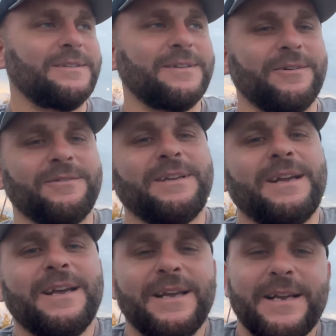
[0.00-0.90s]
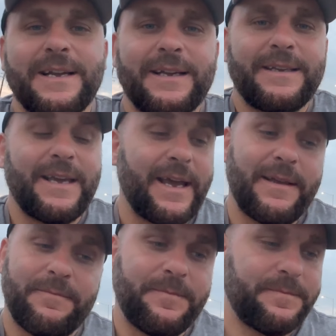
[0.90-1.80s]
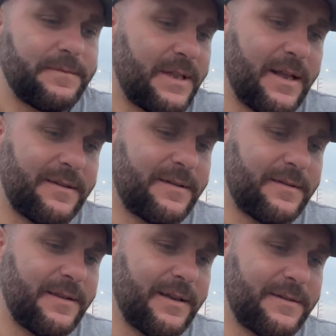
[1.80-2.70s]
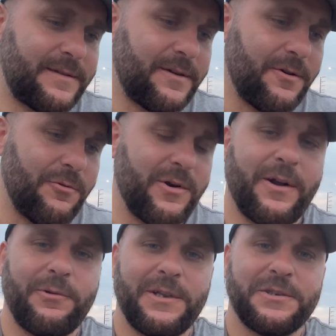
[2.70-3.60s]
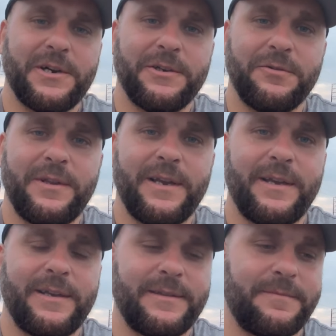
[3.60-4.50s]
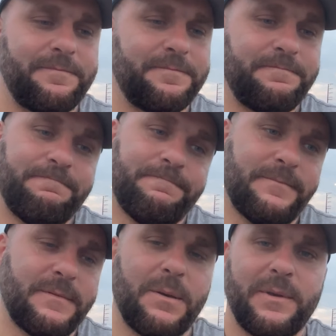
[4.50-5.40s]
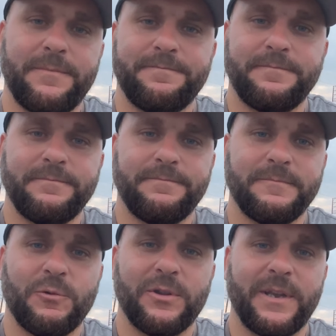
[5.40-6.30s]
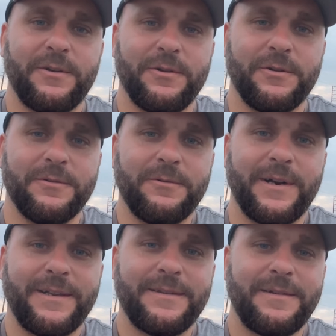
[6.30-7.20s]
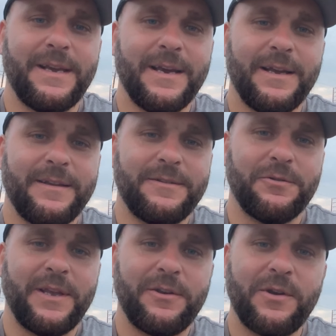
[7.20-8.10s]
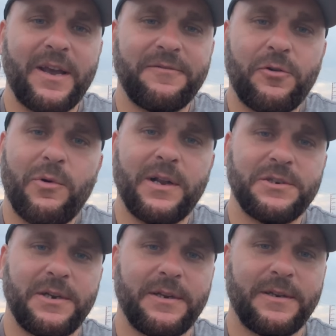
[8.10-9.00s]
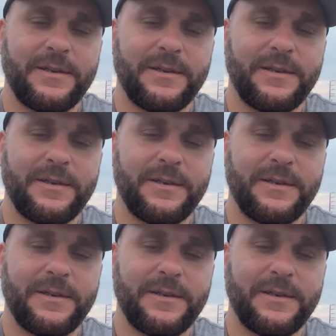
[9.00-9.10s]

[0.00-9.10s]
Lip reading: So yeah, that's all what I want to share today. And I mean, what can you do, right? So thank you guys for watching.